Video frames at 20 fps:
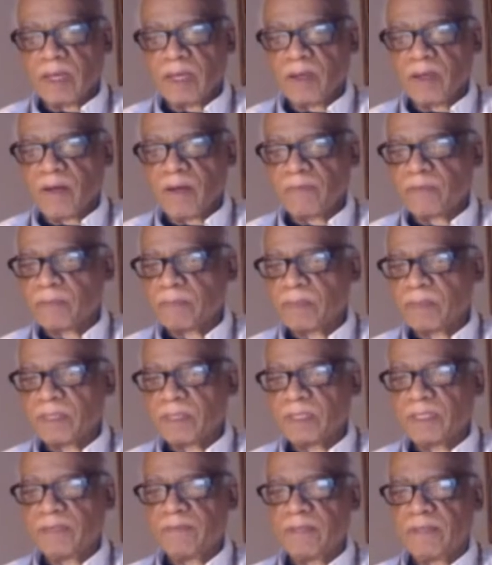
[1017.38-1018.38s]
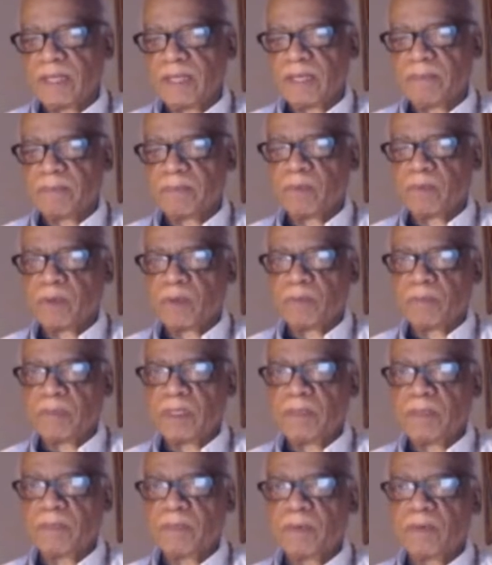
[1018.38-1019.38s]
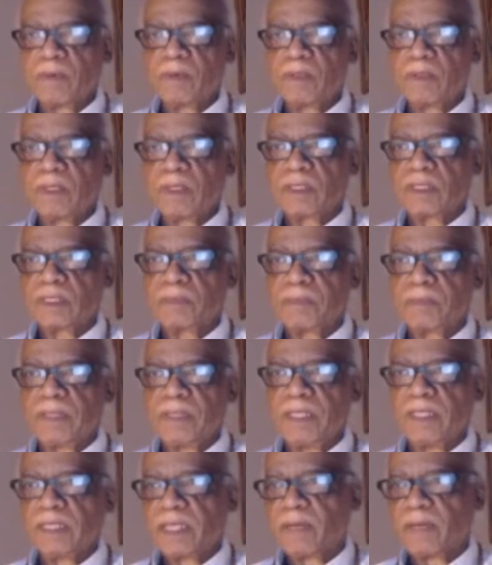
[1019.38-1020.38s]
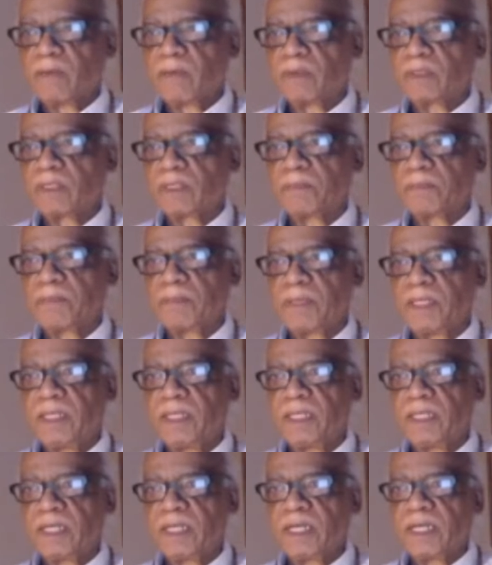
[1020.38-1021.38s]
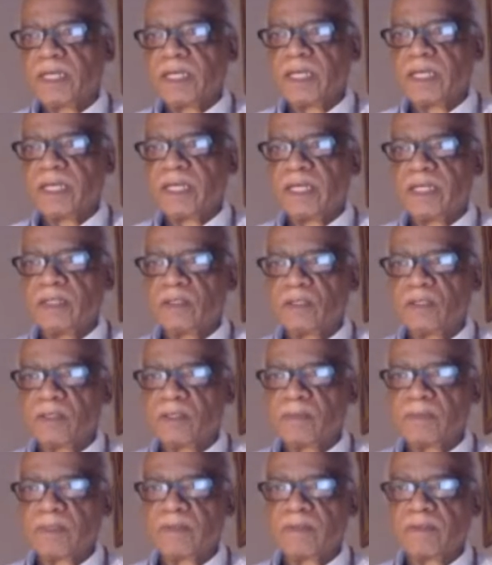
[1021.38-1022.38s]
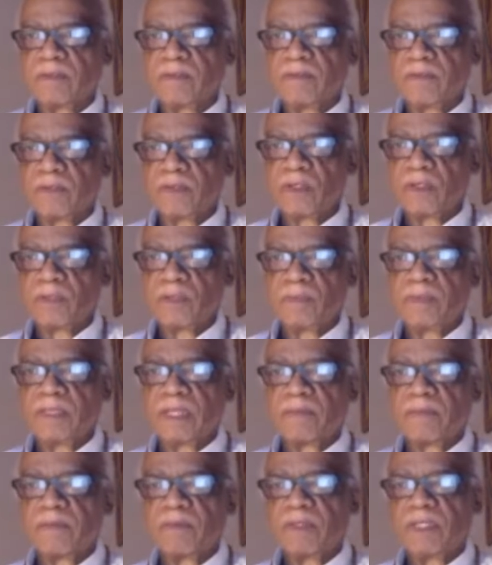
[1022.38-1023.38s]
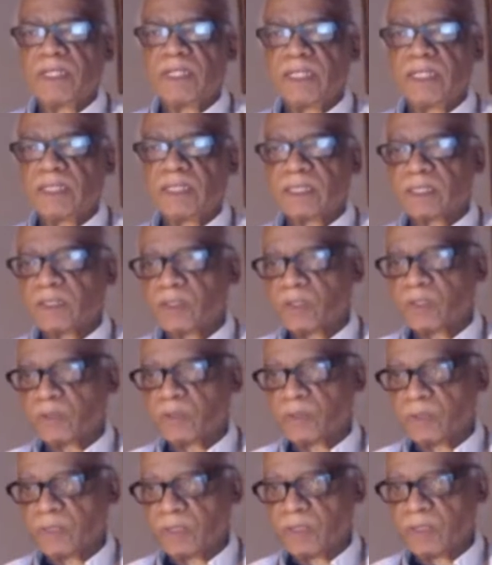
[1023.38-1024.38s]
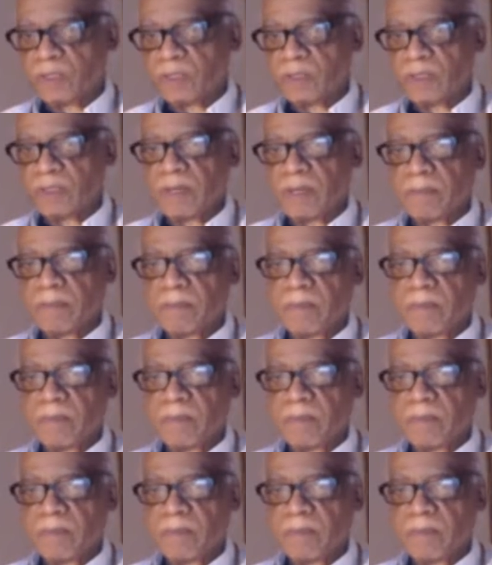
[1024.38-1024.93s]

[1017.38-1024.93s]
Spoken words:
I often believe that when people speak, they will speak in terms of the verbs that relate to their